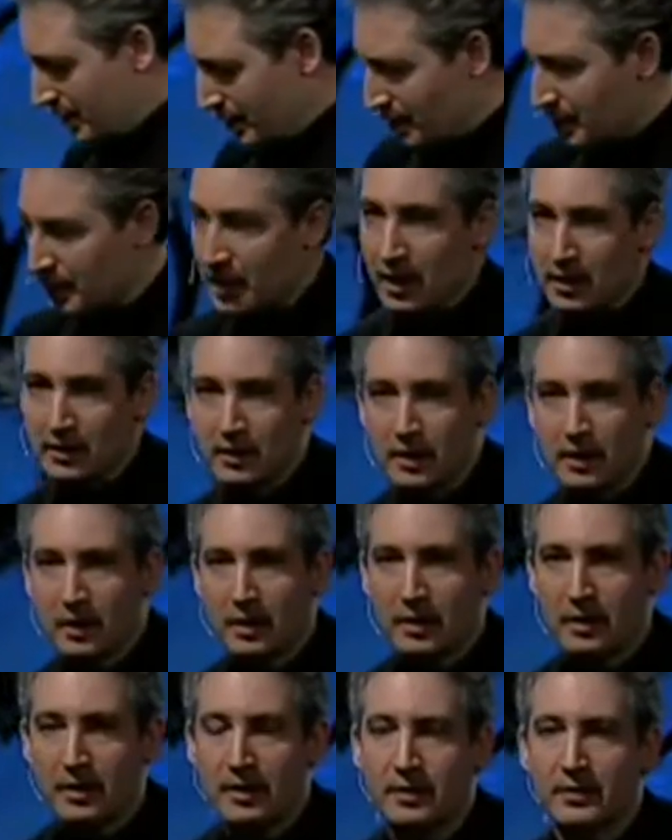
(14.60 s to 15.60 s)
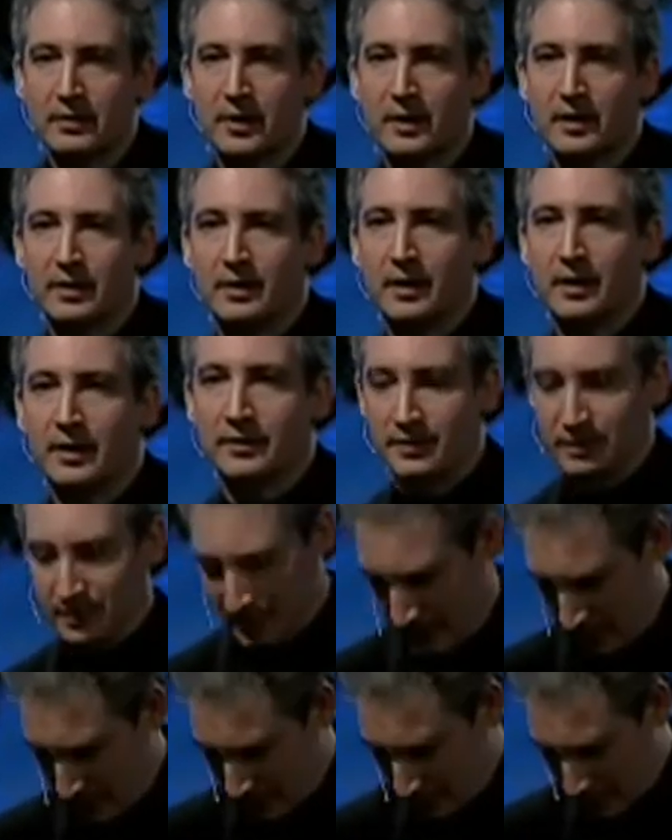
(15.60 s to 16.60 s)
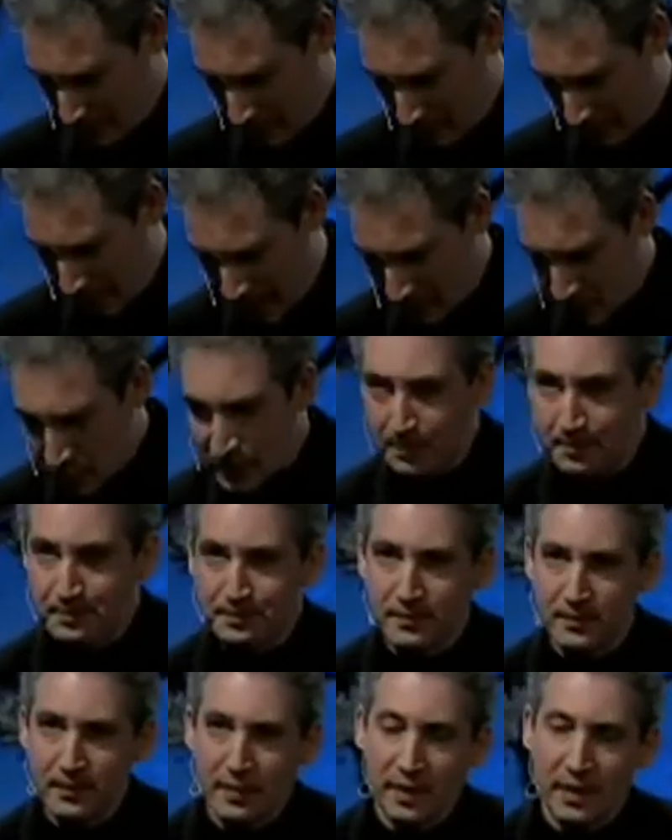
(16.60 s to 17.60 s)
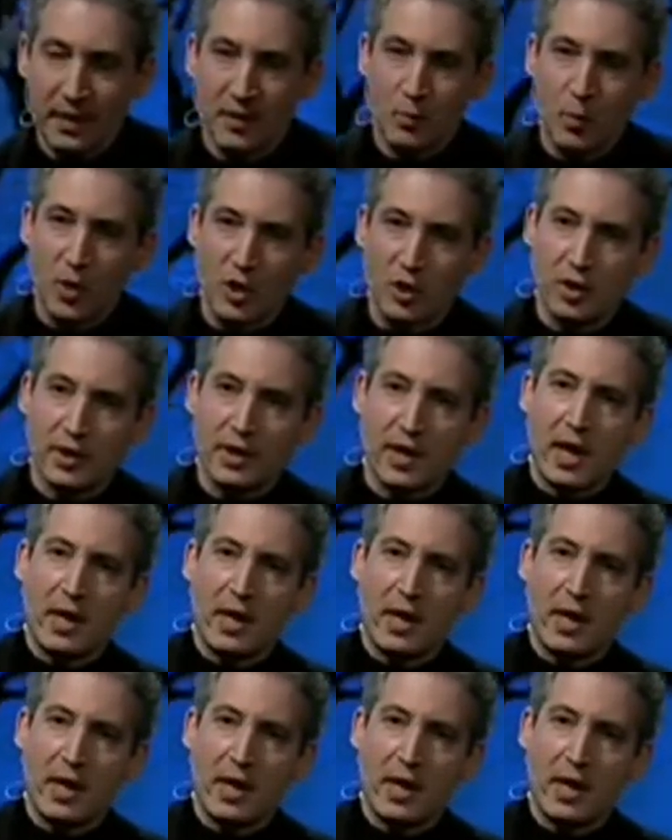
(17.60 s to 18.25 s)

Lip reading: The idea is like this. So imagine we look